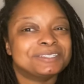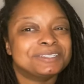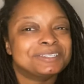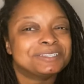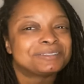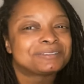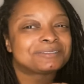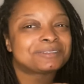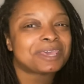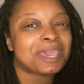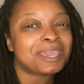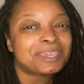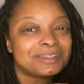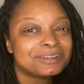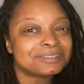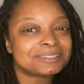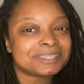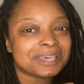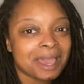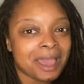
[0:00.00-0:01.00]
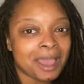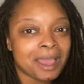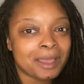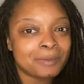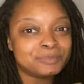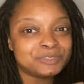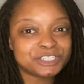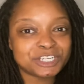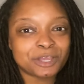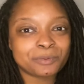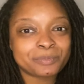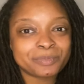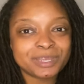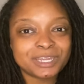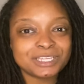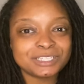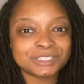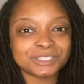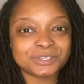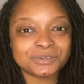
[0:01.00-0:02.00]
take your time jumping
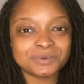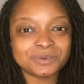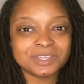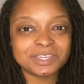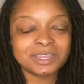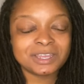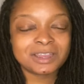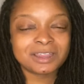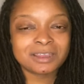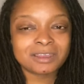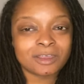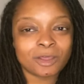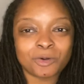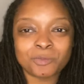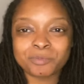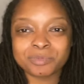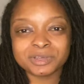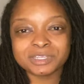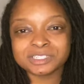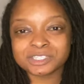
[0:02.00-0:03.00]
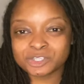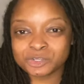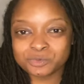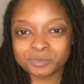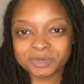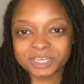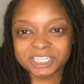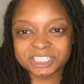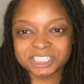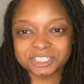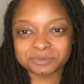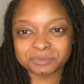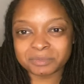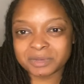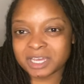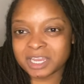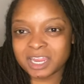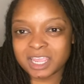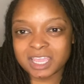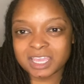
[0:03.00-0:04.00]
into it. Don't put too much
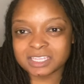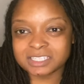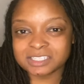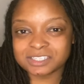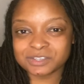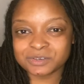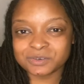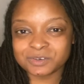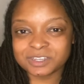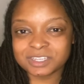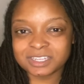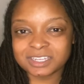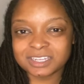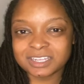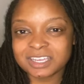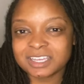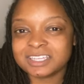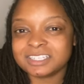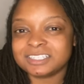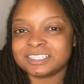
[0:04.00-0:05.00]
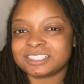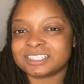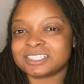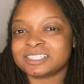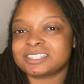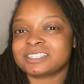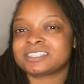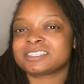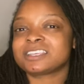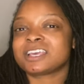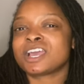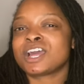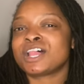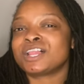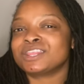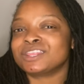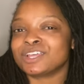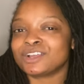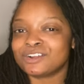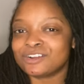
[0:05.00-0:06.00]
money into it. Just
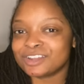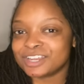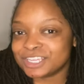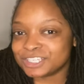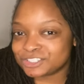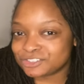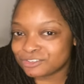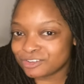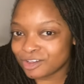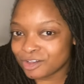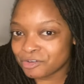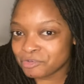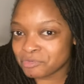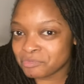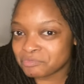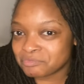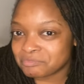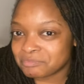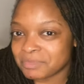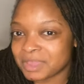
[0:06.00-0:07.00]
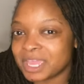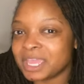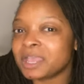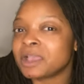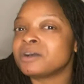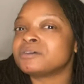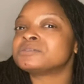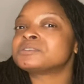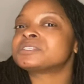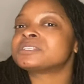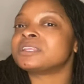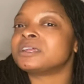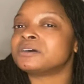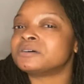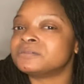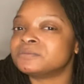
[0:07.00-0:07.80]
learn as you go, and go slow.